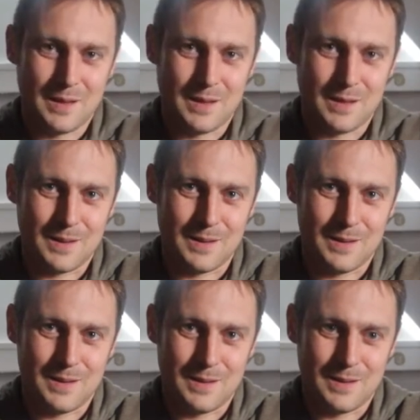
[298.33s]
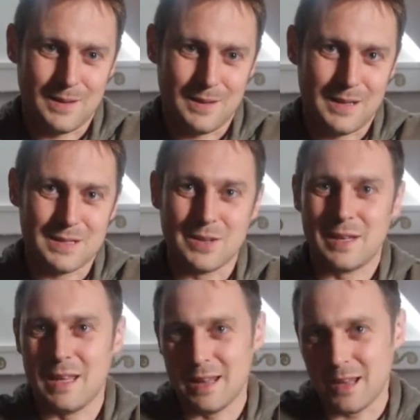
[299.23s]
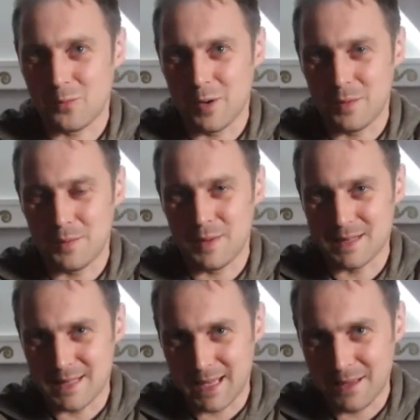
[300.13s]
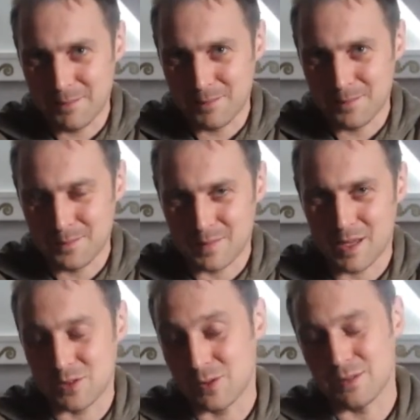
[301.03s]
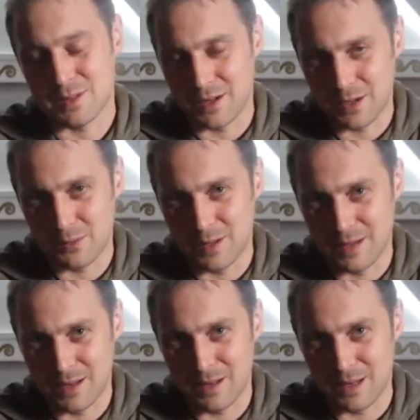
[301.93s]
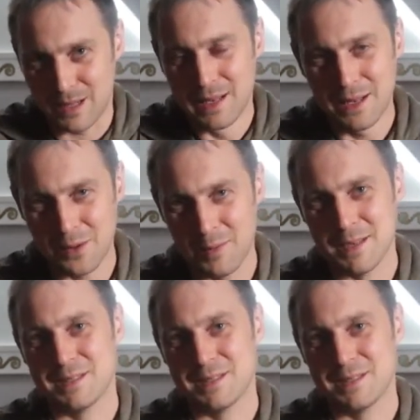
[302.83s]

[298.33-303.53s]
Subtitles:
there's a kid that went missing. Yeah, I should have started with that. Like, the main